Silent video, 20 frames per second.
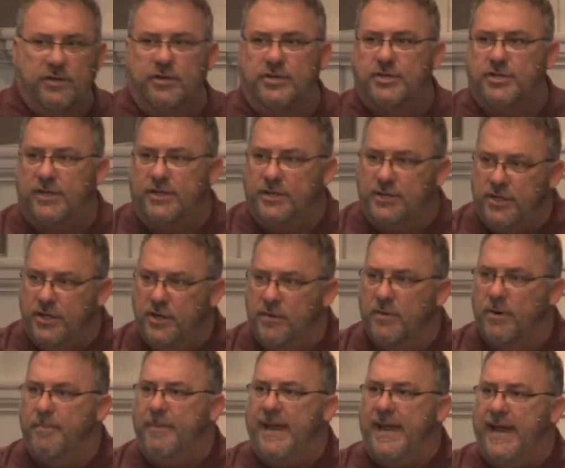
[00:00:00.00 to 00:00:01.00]
or shouldn't do
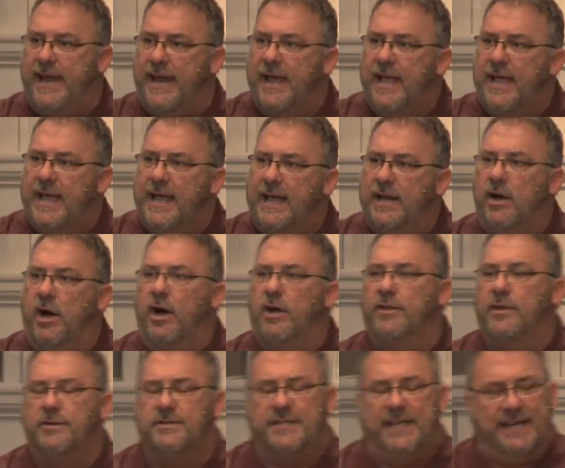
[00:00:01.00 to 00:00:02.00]
or be and all
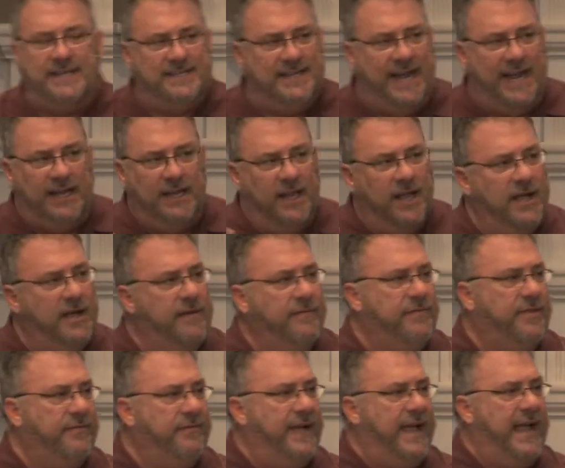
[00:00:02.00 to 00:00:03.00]
those things. And I
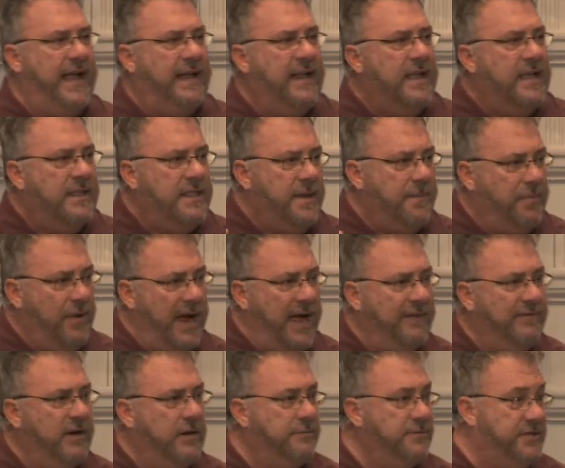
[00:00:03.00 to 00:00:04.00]
love the fact that
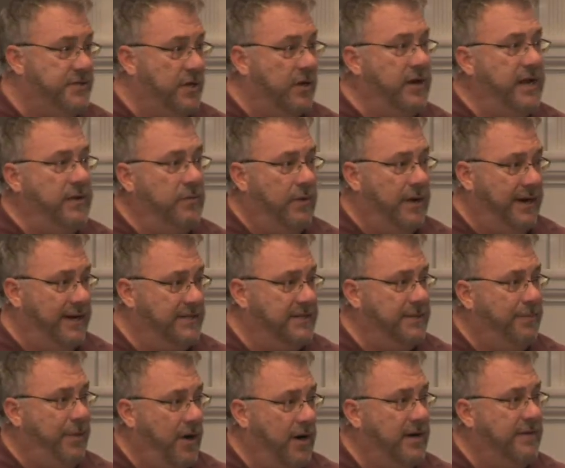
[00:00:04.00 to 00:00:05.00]
Proverbs 31 is a
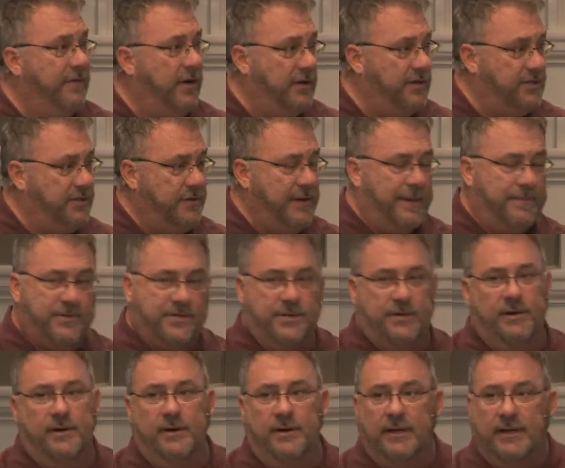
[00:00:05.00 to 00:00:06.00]
part of our
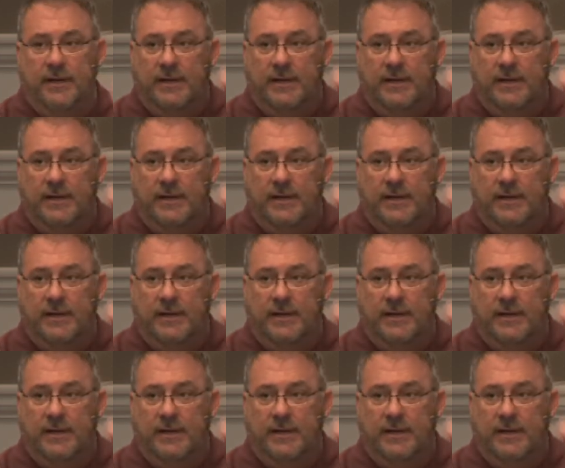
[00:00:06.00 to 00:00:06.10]
scripture.